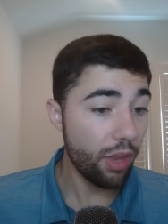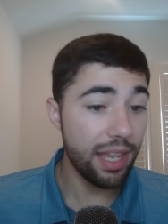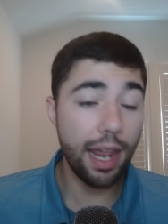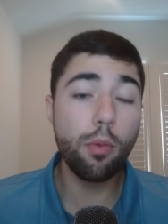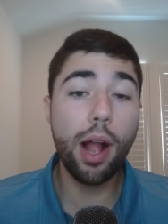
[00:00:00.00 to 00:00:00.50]

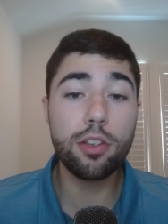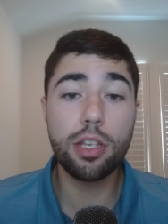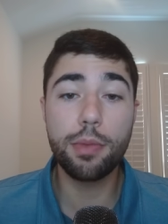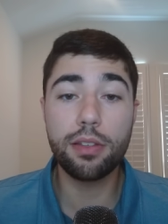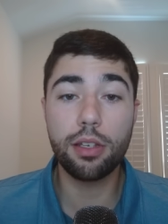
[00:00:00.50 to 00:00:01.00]
and I watched
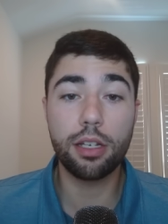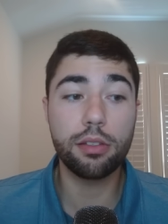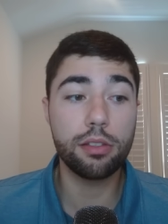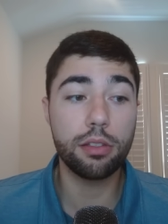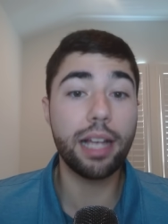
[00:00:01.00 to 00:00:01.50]
him in
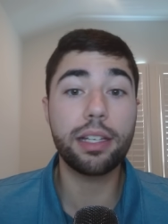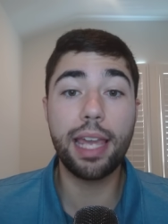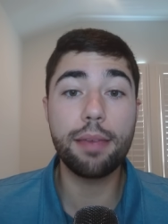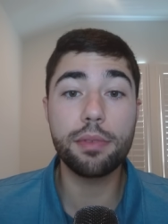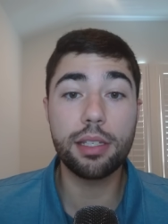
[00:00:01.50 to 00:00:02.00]
select
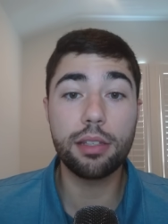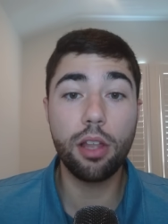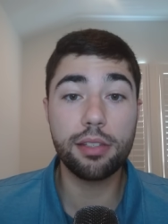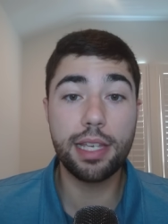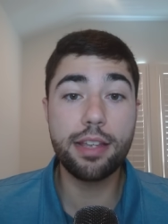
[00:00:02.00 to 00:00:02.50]
games in
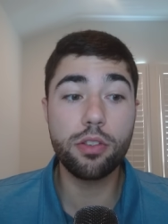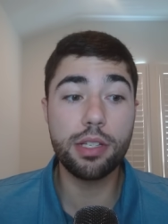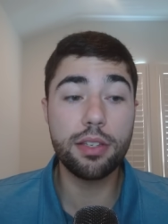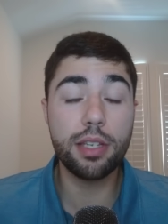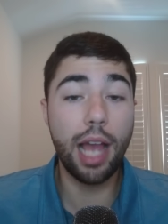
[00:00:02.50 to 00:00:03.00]
Los
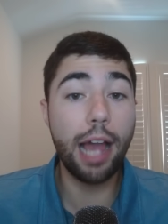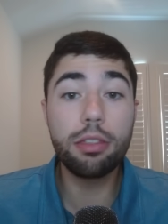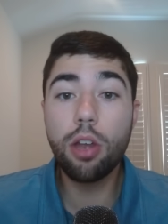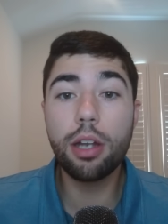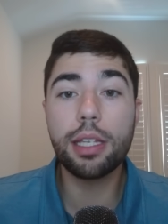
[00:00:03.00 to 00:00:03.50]
Angeles, like, I
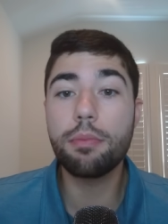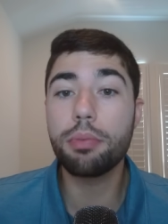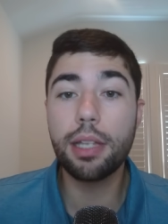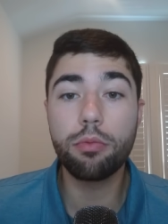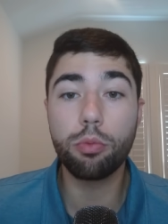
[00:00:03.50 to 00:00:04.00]
thought he
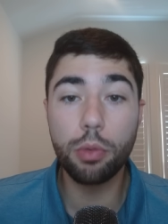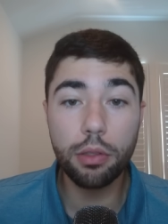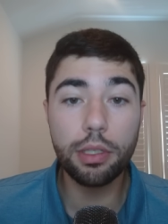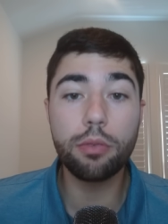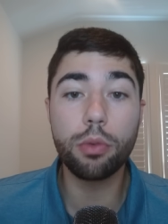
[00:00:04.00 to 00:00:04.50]
played
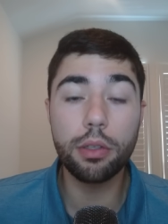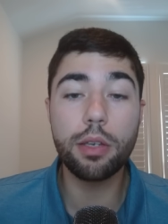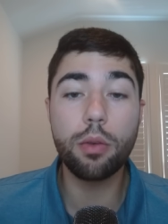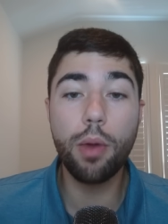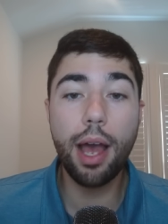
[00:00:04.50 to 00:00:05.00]
really,
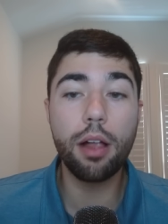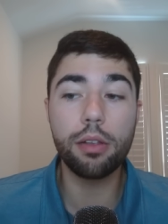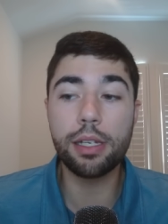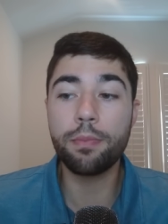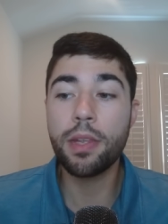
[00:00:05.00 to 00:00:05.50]
really
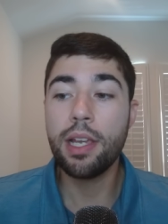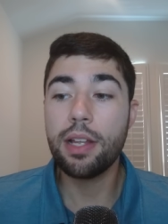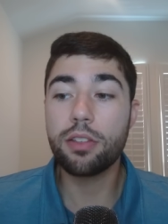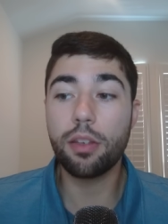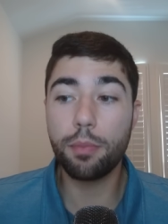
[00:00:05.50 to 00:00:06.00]
well. And
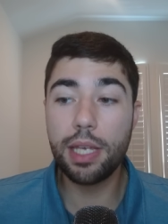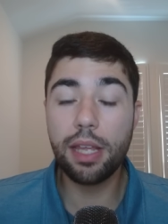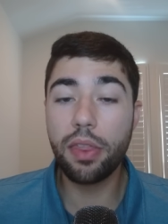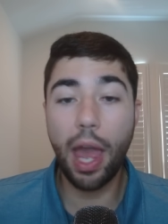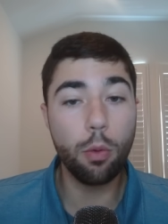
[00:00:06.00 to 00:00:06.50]
to
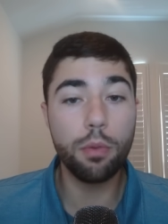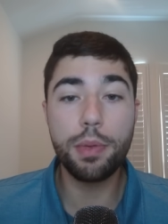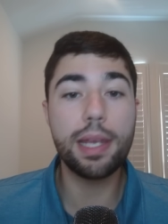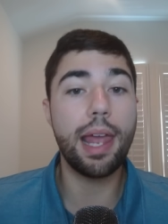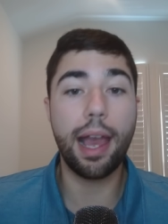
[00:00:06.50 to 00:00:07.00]
me, that would
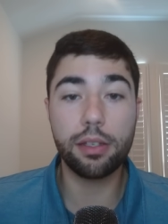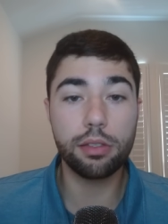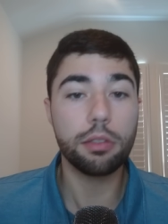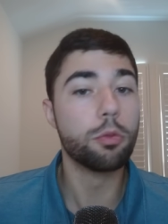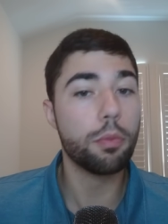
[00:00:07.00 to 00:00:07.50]
be an
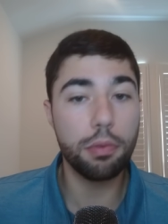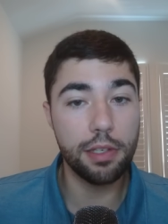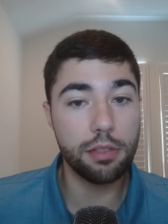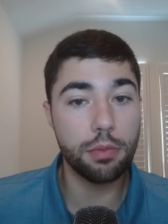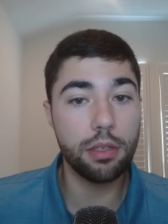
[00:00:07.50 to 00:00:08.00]
excellent
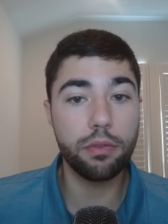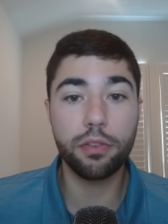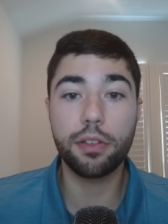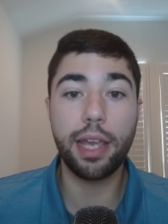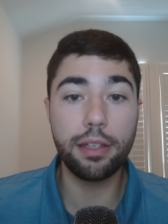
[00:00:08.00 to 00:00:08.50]
replacement
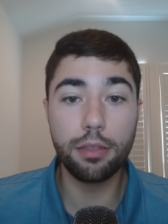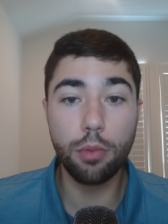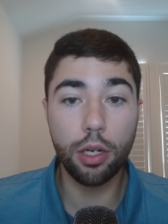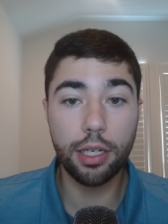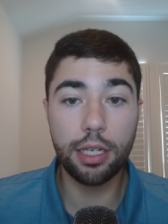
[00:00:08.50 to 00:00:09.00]
for Caleb
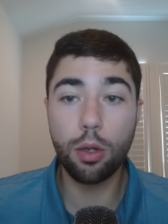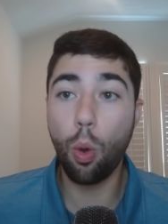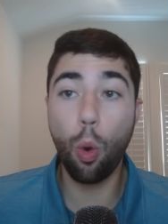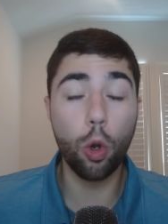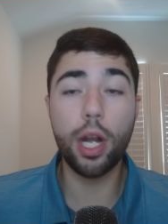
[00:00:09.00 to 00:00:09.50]
Martin
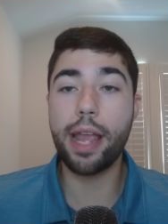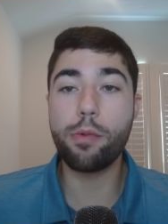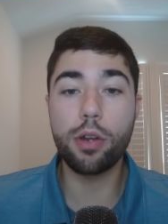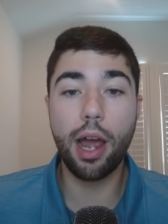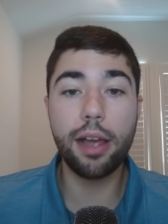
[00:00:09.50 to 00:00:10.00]
or
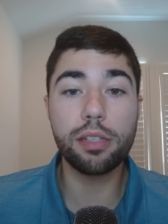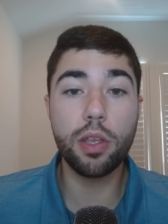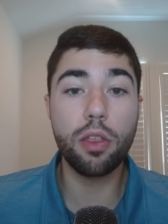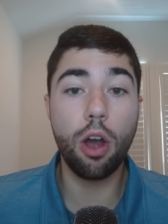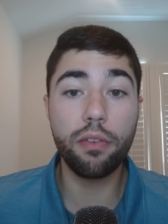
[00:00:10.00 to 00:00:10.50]
Haywood
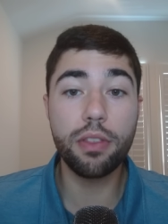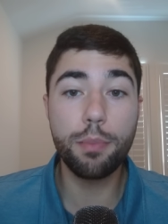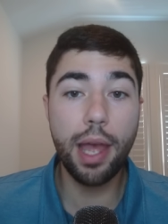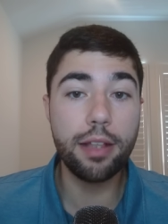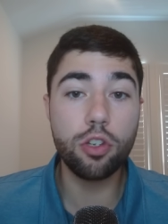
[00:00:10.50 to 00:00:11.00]
Highsmith off the
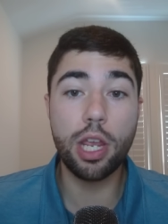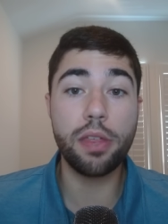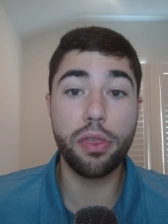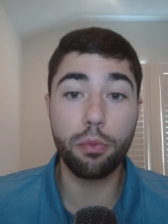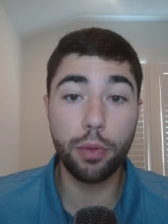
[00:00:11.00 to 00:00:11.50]
bench, a
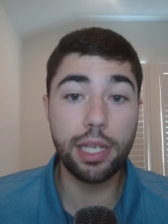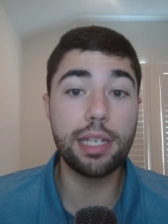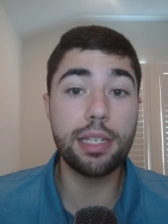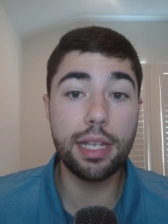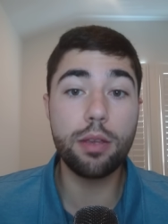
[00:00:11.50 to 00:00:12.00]
three
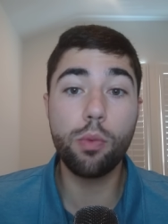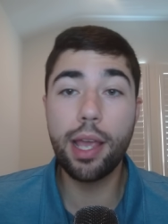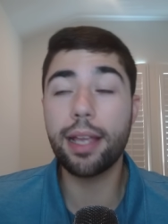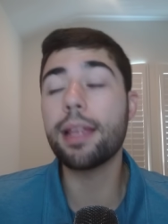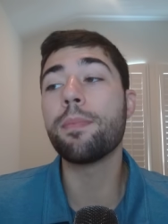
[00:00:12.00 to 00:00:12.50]
and D
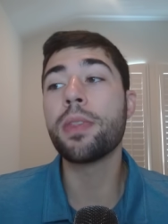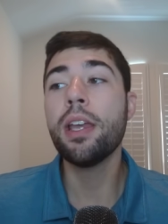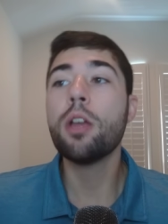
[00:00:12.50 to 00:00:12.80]
wing. And